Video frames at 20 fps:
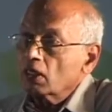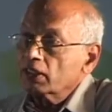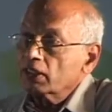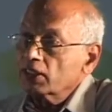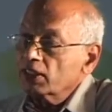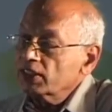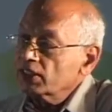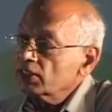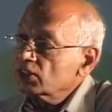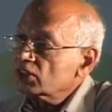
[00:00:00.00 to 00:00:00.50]

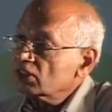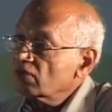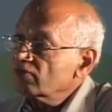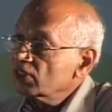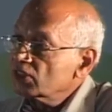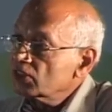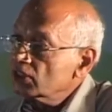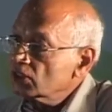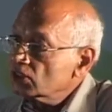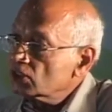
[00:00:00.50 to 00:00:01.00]
in the
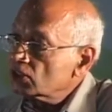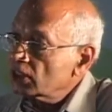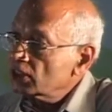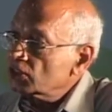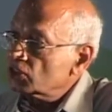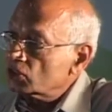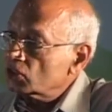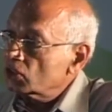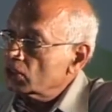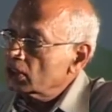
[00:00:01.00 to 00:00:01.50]
17th
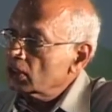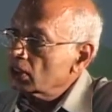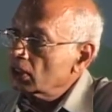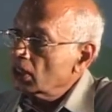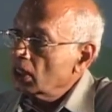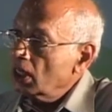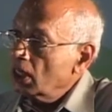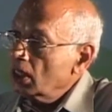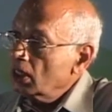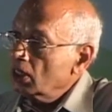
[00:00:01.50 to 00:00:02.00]
century.
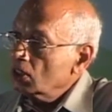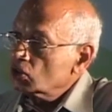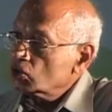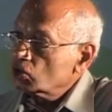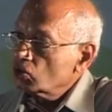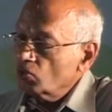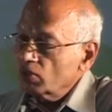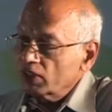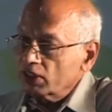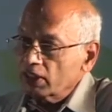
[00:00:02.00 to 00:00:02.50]

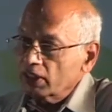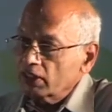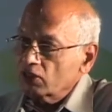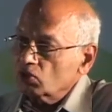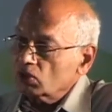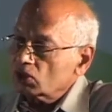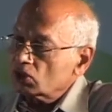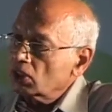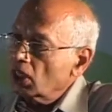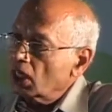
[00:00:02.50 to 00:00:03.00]
So whether
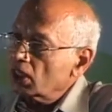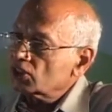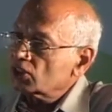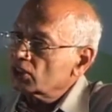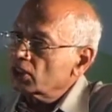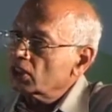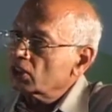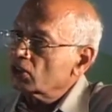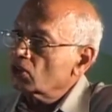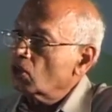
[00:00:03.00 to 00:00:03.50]
it was
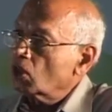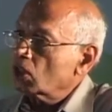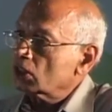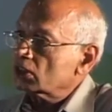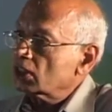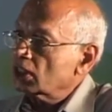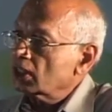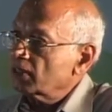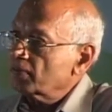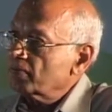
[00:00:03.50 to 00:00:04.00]
Garcia de
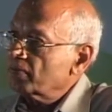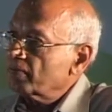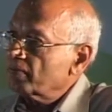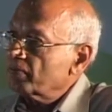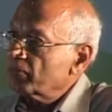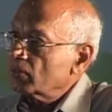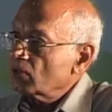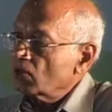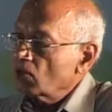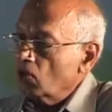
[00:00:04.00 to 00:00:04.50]
Orta
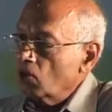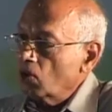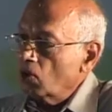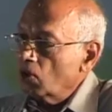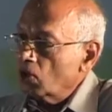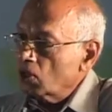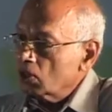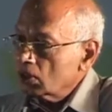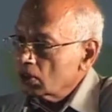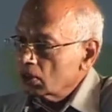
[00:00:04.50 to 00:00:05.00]

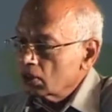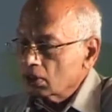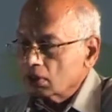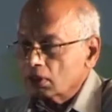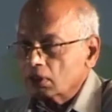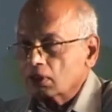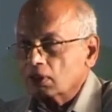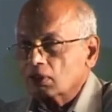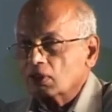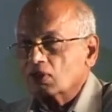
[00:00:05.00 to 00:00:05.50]
or
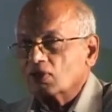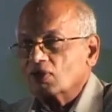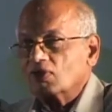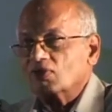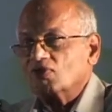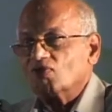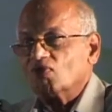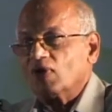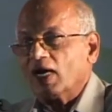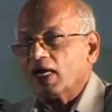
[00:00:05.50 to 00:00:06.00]

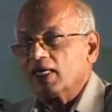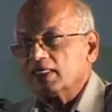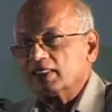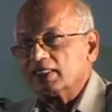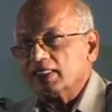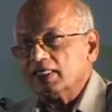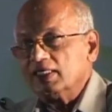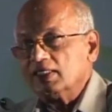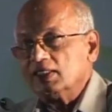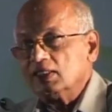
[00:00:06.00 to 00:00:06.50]
Van
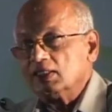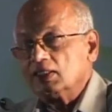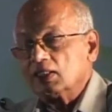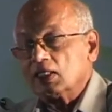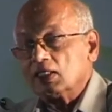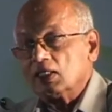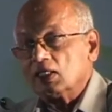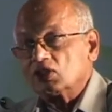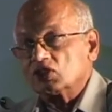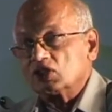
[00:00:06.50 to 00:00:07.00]
Reed,
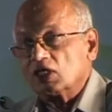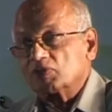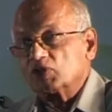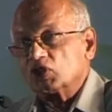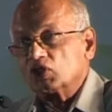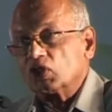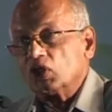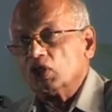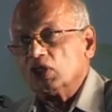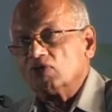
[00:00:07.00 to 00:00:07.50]

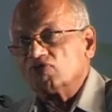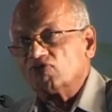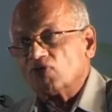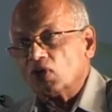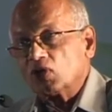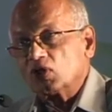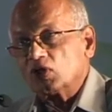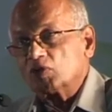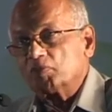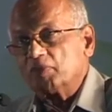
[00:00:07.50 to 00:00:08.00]
subsequently
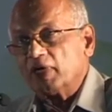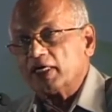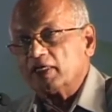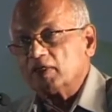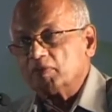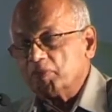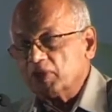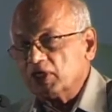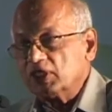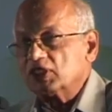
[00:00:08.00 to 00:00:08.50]
followed
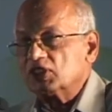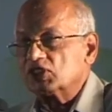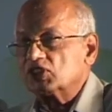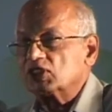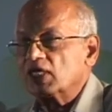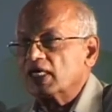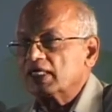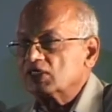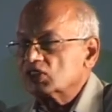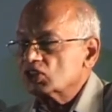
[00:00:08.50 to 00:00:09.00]
by British
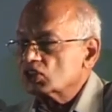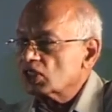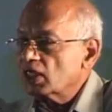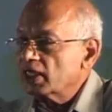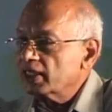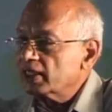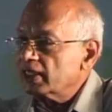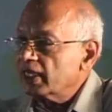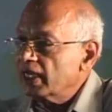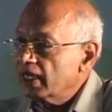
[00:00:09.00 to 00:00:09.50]
scientists
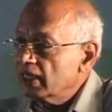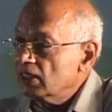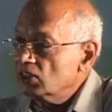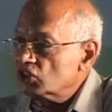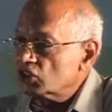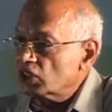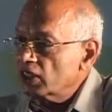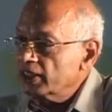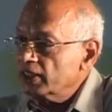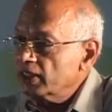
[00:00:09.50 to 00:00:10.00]
like
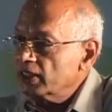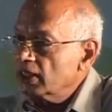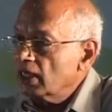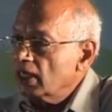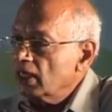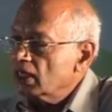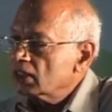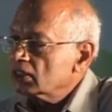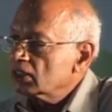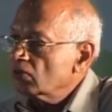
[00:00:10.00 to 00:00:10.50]
Ainsley,
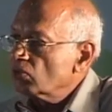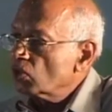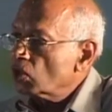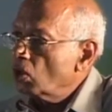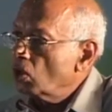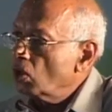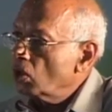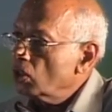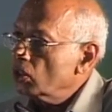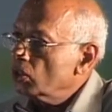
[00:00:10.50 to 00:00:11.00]
they were
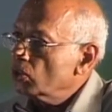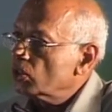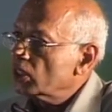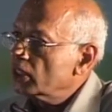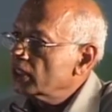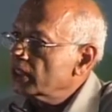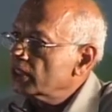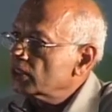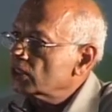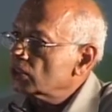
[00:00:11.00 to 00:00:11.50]
all
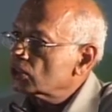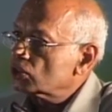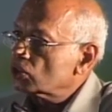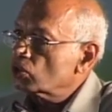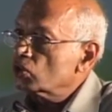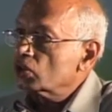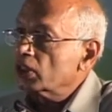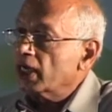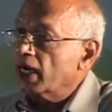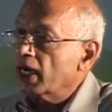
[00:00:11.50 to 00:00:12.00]
looking at it
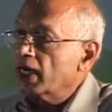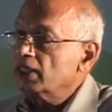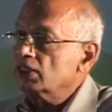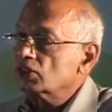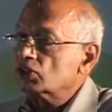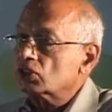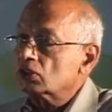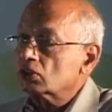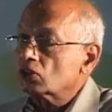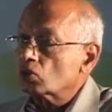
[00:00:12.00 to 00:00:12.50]
through the
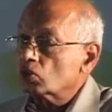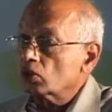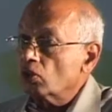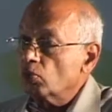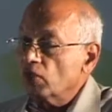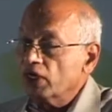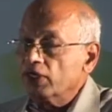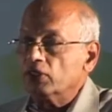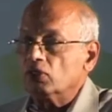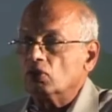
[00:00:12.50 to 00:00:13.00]
eyes, through the
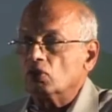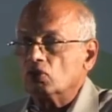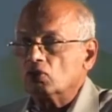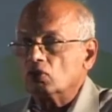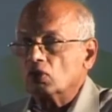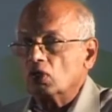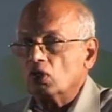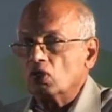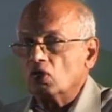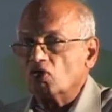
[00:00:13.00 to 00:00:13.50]
window
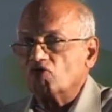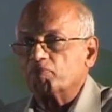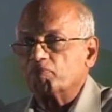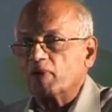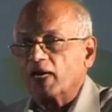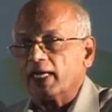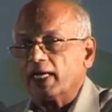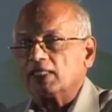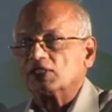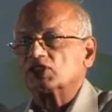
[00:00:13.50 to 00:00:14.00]
of
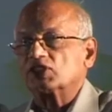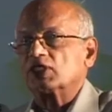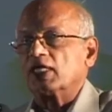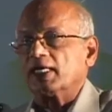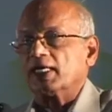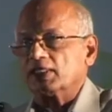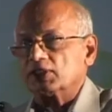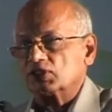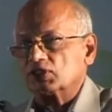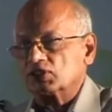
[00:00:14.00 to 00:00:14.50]
plant
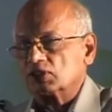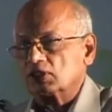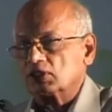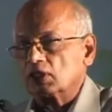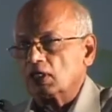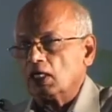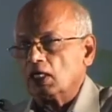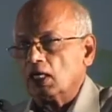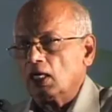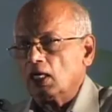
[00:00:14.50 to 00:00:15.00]
science.